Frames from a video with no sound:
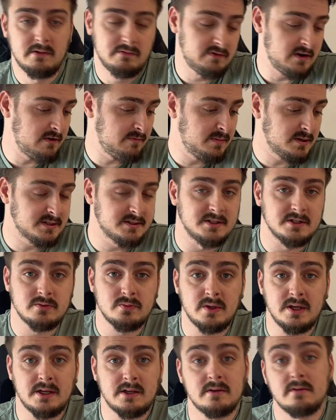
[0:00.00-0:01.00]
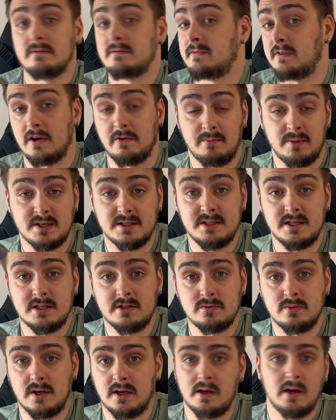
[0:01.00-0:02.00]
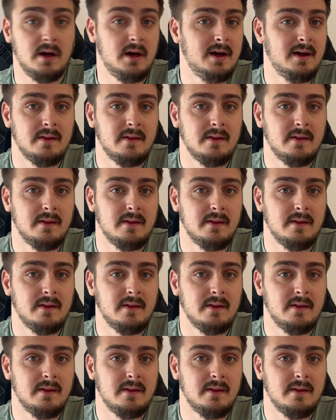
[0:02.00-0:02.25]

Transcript: $5 this week, $5 next week.